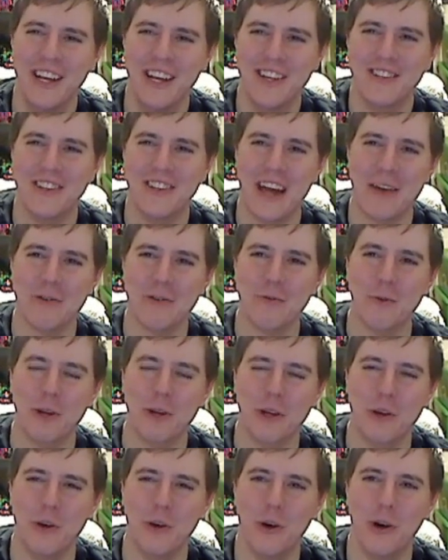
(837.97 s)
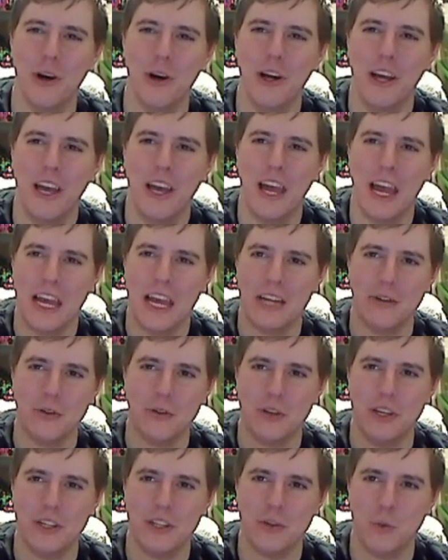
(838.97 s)
So that was pretty cool.
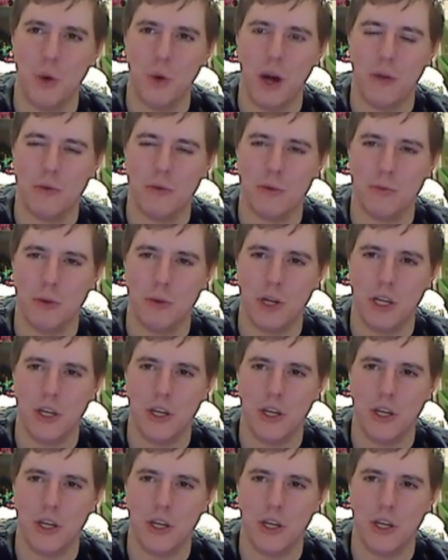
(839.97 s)
Andrea's one was pretty